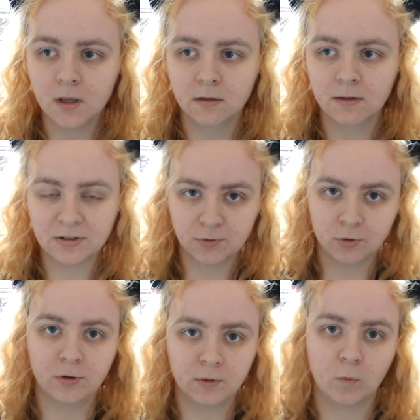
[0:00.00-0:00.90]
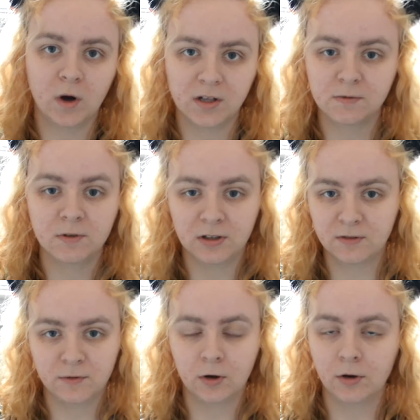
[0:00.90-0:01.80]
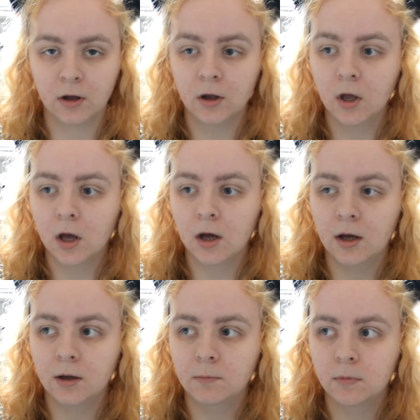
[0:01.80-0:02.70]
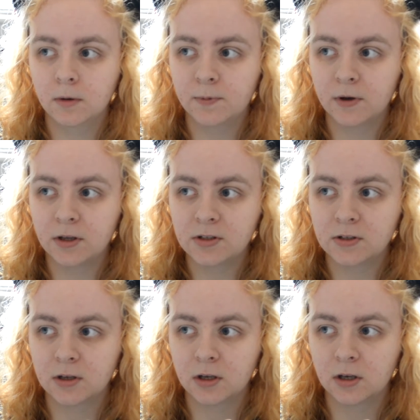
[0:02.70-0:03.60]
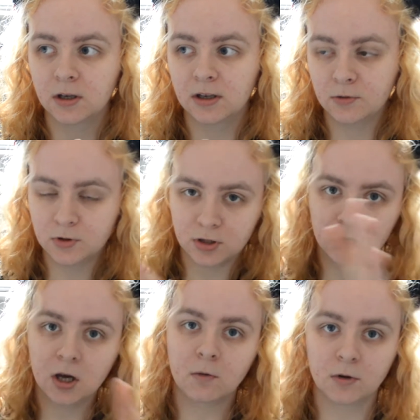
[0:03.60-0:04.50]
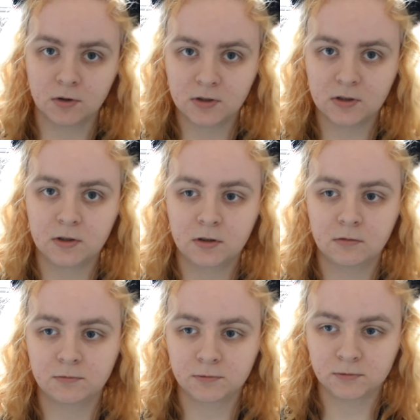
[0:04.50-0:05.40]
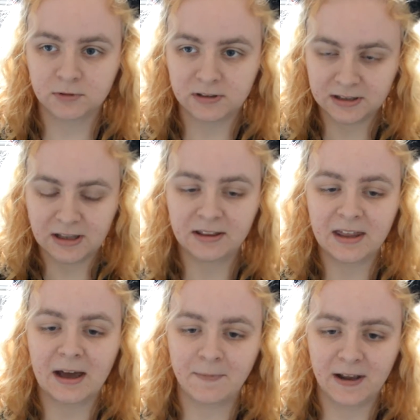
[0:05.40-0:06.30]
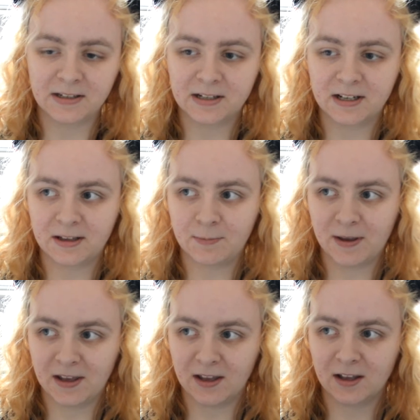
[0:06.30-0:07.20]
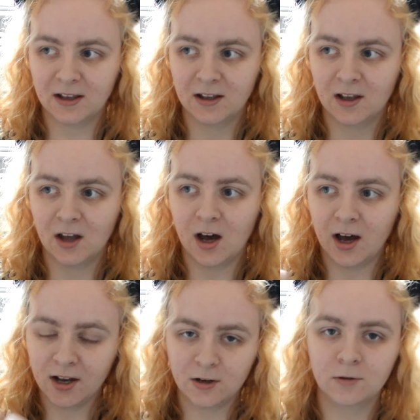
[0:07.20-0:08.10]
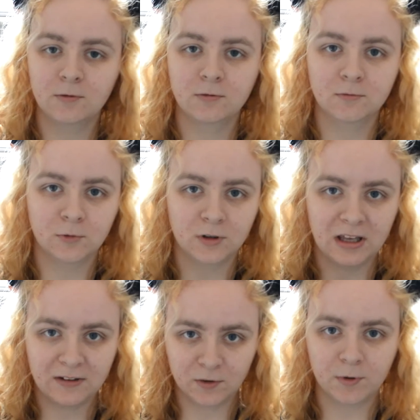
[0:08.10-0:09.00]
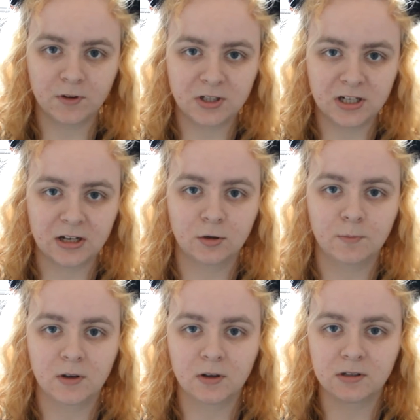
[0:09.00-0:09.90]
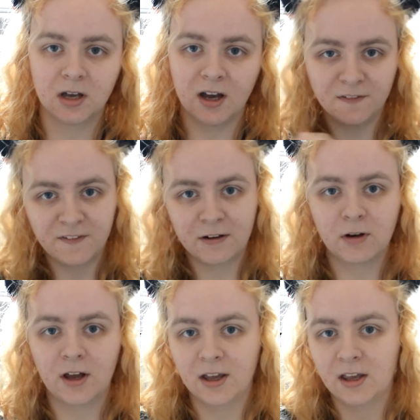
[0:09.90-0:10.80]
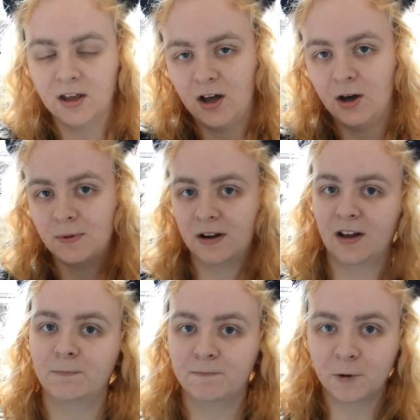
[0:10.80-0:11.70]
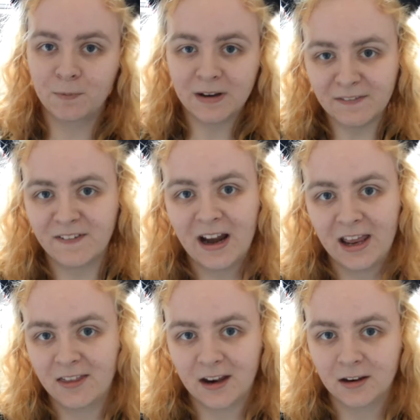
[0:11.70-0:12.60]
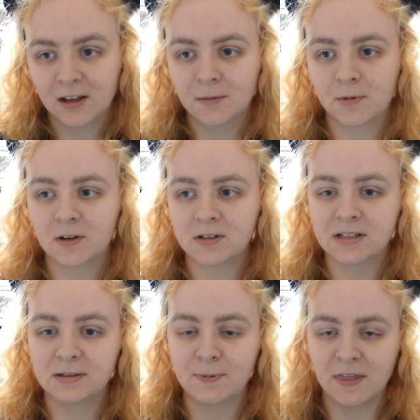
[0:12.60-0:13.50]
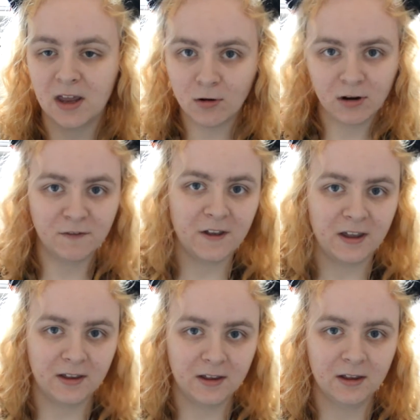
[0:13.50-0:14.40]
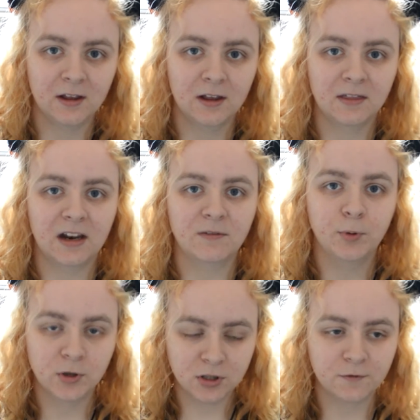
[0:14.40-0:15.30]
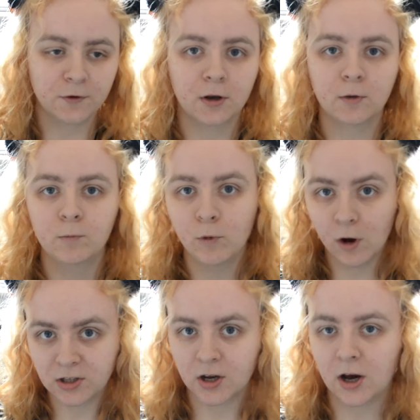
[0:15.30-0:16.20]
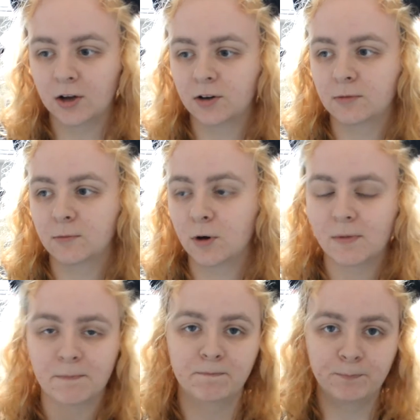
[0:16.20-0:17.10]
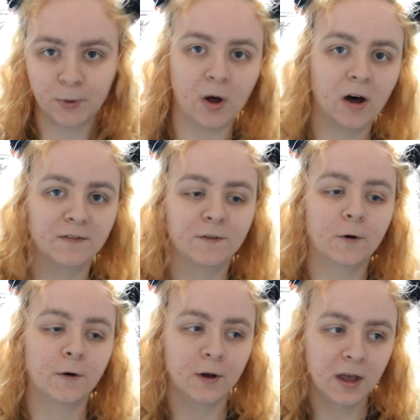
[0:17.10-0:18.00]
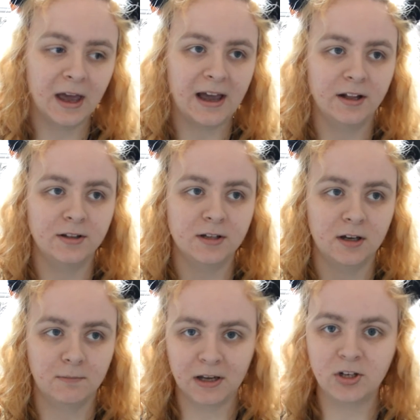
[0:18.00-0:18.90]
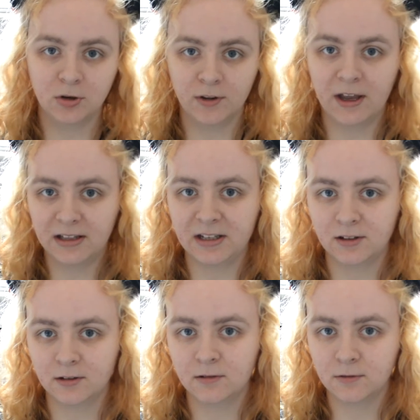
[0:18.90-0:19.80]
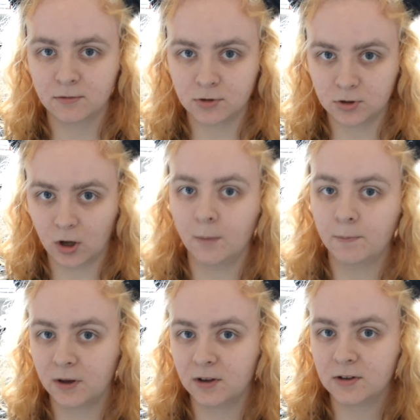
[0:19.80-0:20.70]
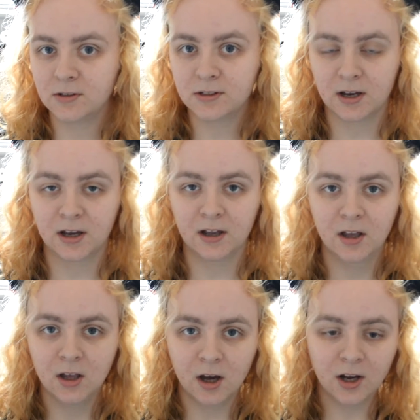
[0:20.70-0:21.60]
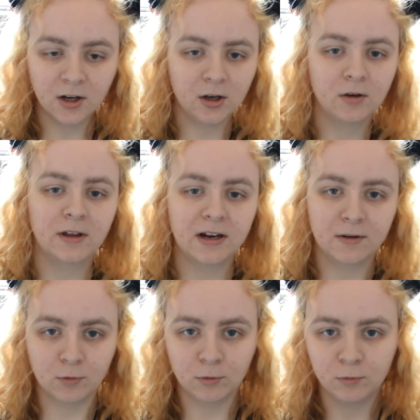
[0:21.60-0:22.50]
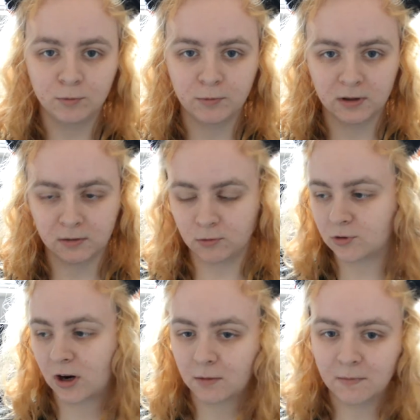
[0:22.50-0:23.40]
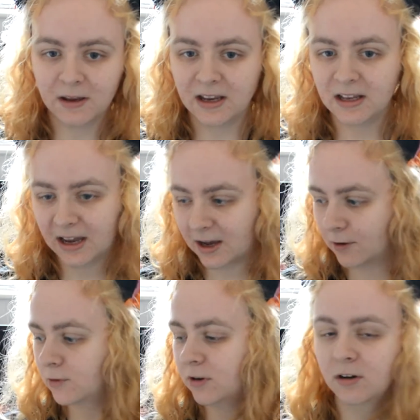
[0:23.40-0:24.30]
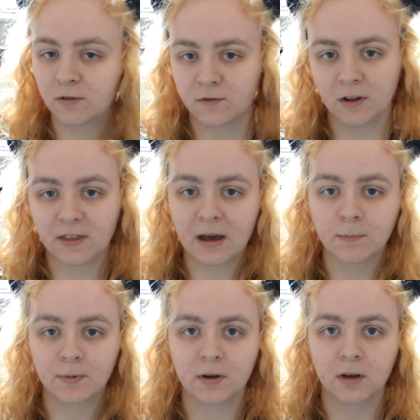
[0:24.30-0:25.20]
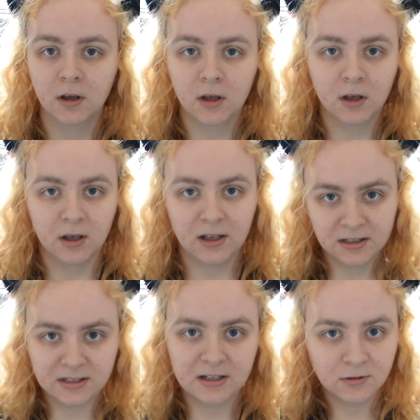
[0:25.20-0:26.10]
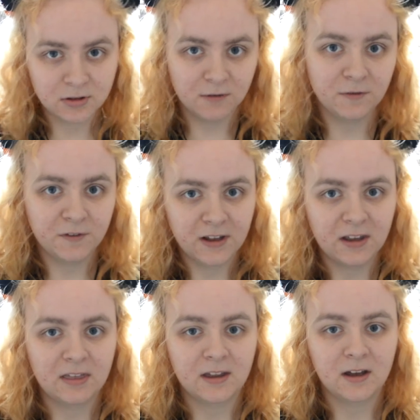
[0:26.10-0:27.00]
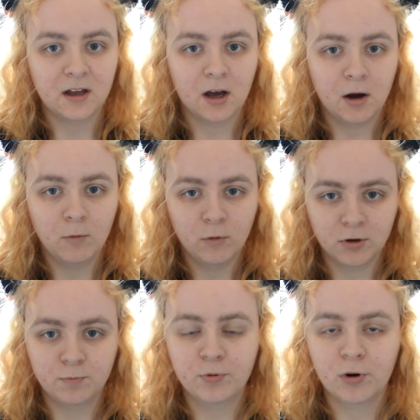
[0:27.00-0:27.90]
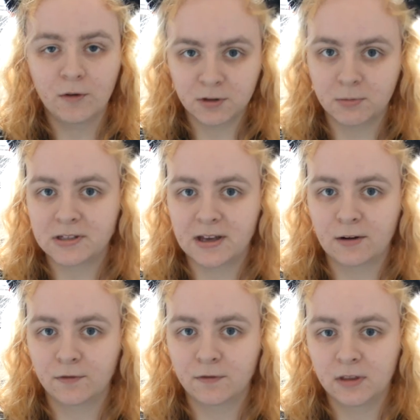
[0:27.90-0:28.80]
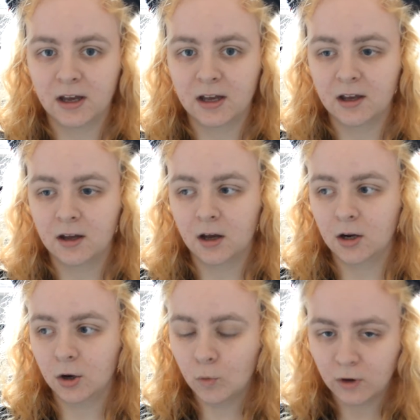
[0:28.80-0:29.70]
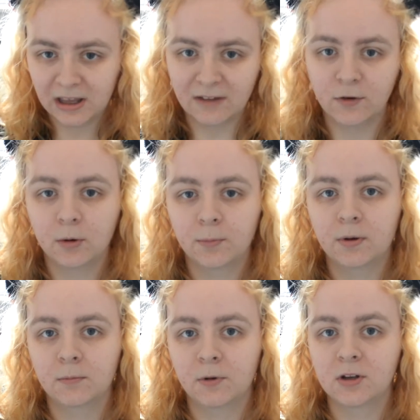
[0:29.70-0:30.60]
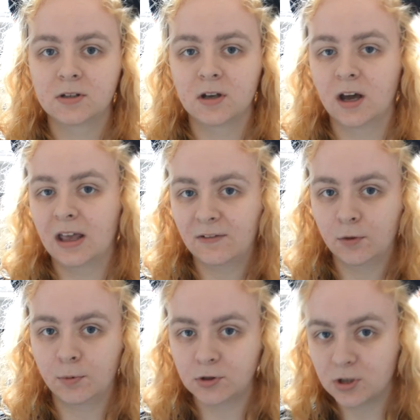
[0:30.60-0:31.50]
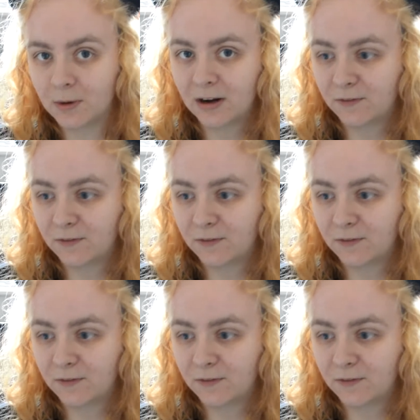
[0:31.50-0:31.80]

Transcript: that's recording wise I've done this for longer um, but it was going to go on to that, that basically being I don't want to give up on this channel because I feel like I'll be like a complete failure then because this is about the only thing that I've pushed through, worked hard on, worked my butt off for and uh, made sure that I didn't stop because uh, I know that it will it will drown me down and everything like that but it's still something that I want to prove to myself that I don't want to give up because I give up on too many